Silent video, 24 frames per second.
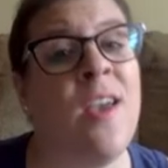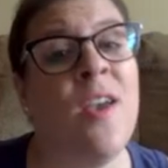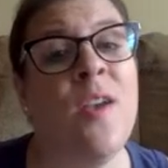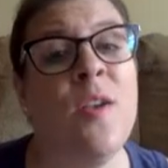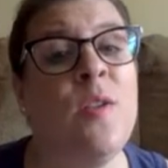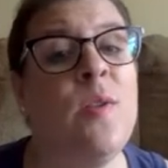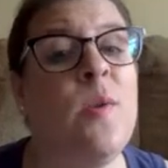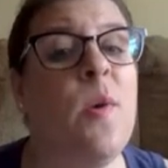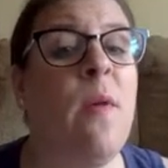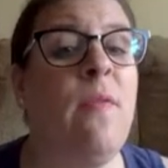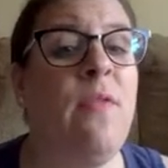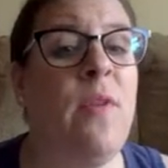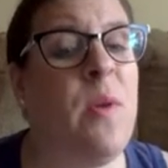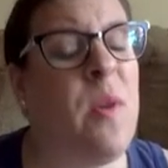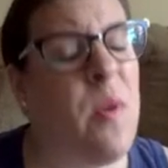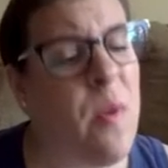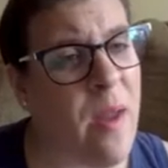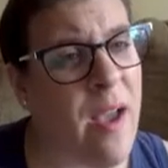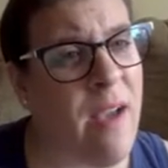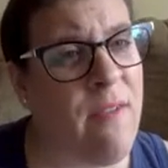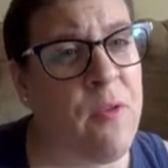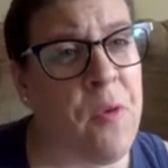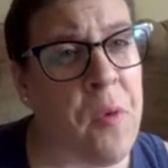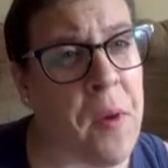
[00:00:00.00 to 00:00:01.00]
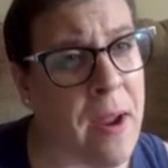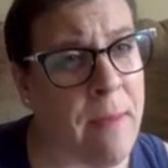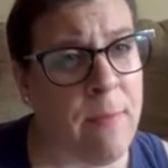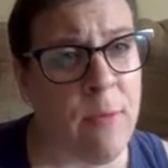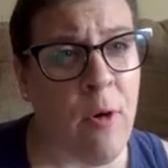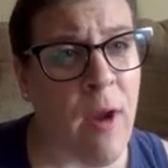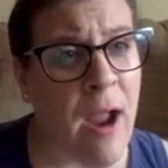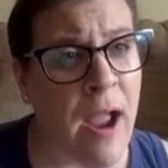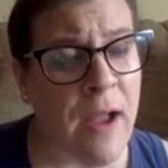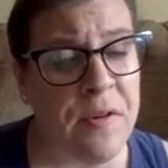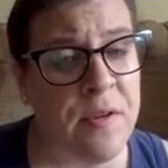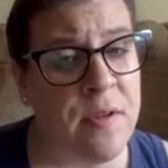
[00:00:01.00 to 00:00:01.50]
So if you don't have graham
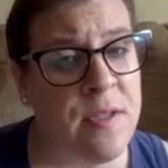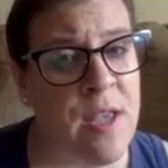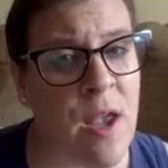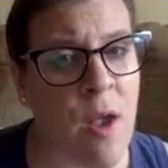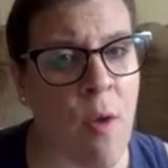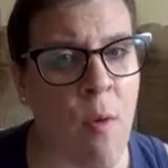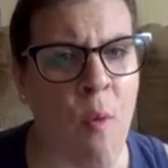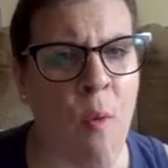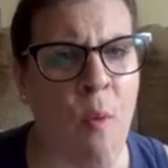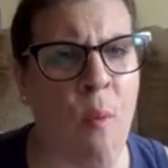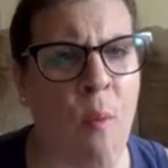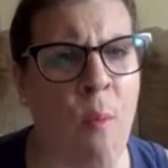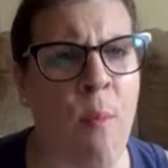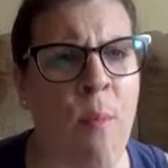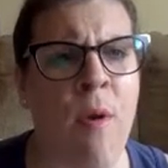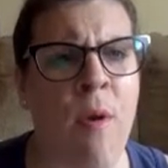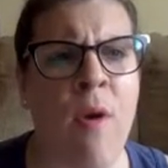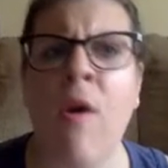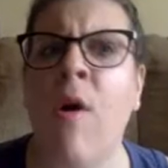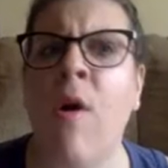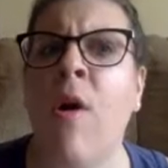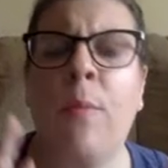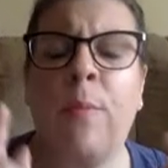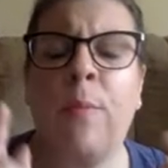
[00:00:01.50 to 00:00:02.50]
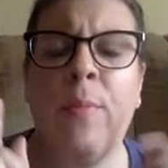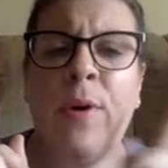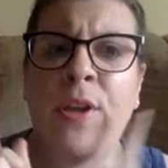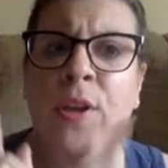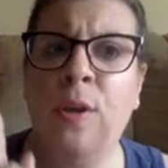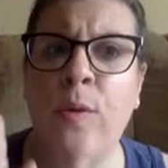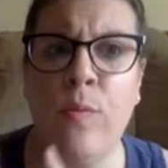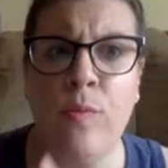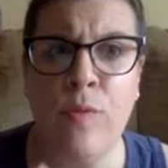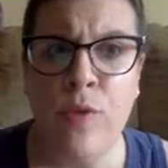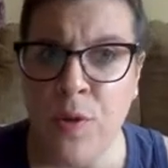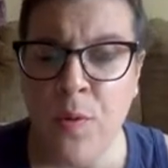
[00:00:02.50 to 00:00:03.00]
crackers at home, but
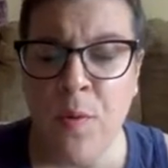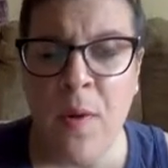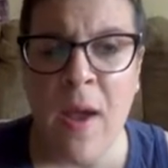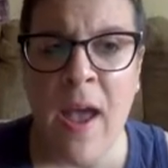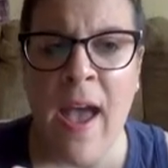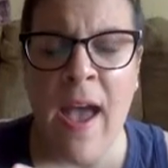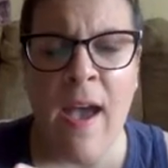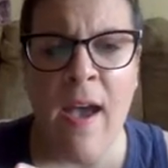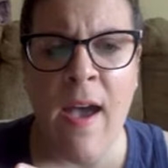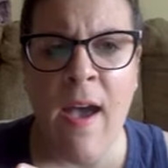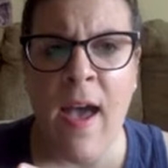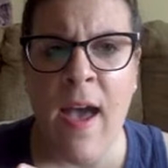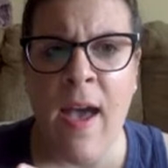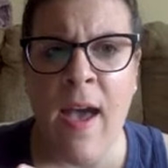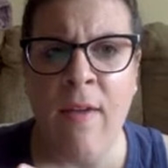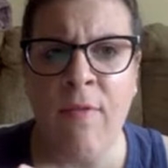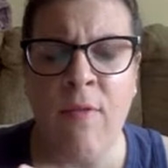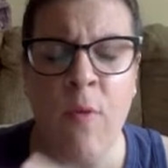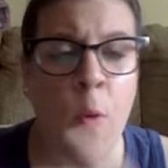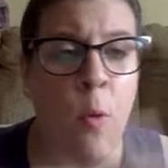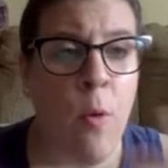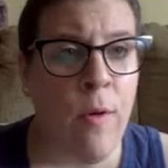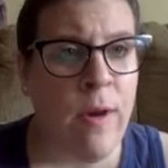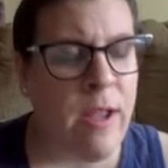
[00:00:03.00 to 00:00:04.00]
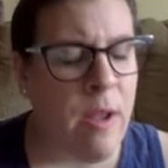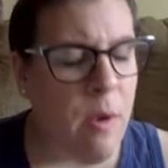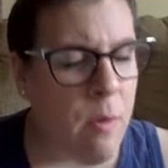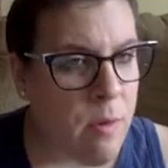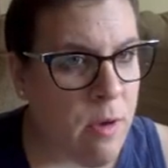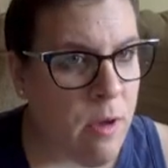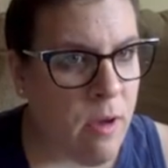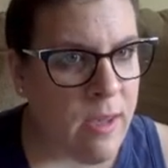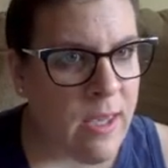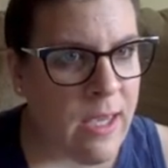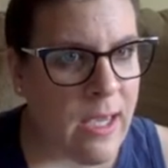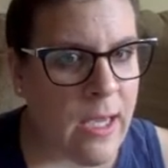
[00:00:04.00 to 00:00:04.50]
you do have Oreo
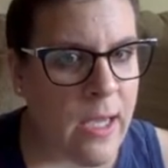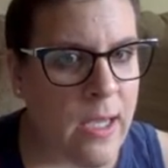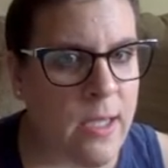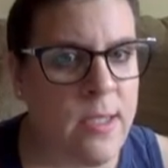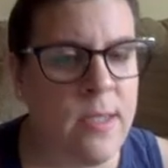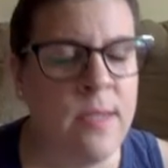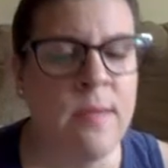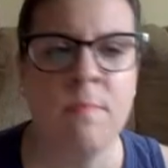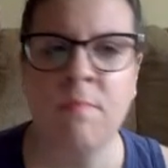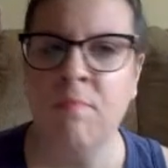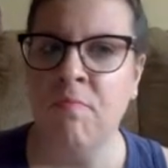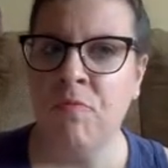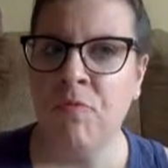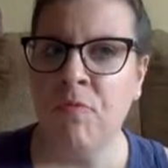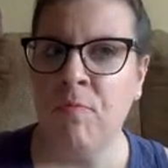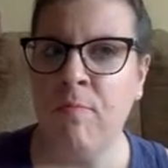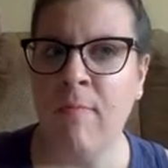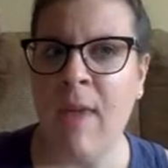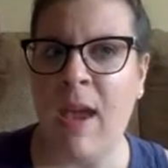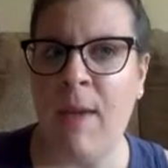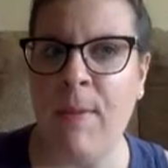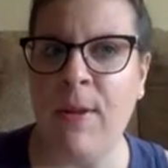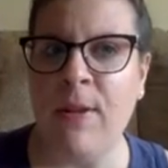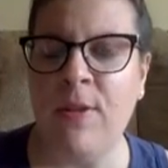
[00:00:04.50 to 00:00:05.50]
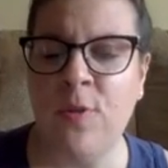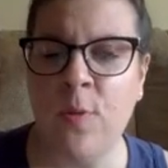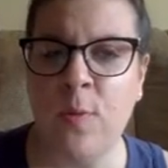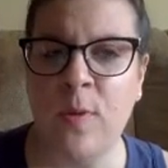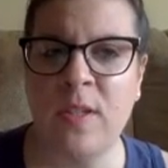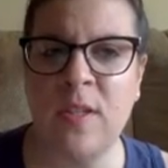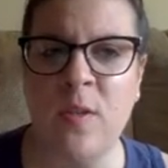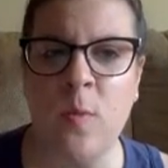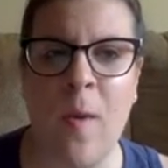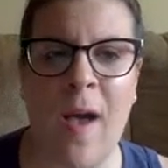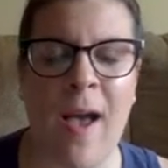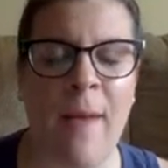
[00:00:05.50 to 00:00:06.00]
cookies, maybe do a
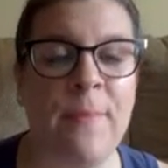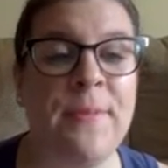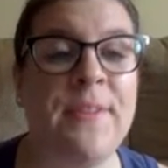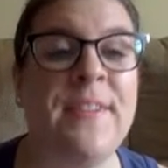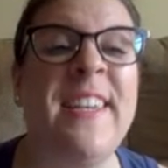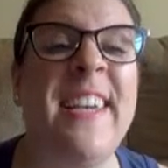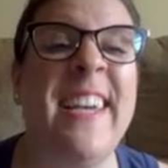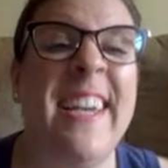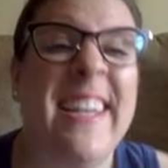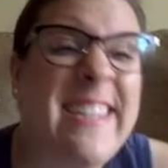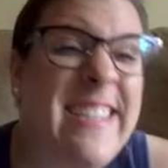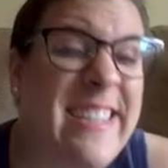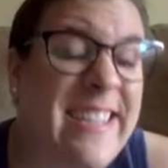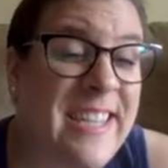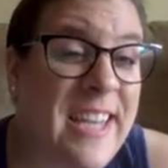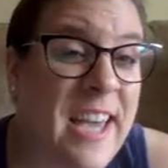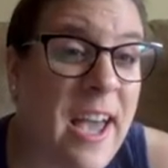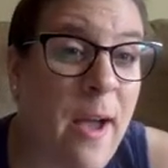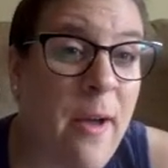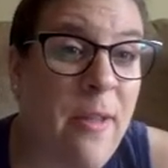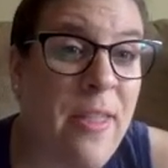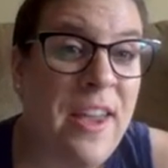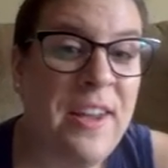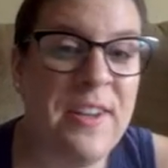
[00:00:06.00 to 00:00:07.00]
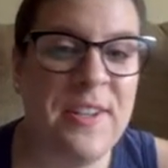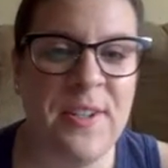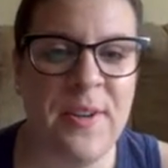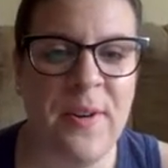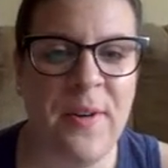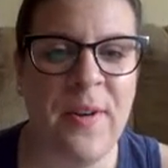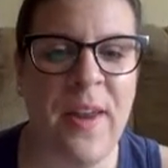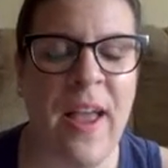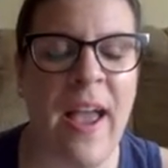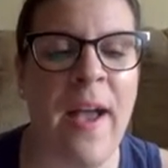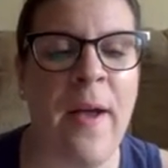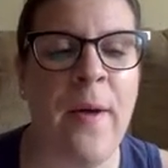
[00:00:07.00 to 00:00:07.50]
swapsy and see how they
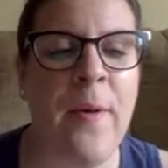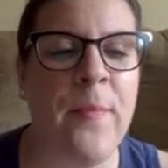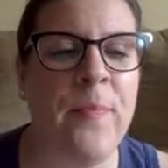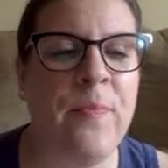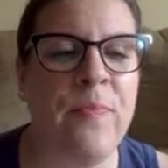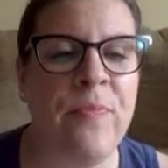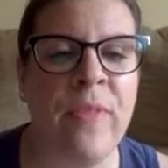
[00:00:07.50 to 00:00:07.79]
turn out.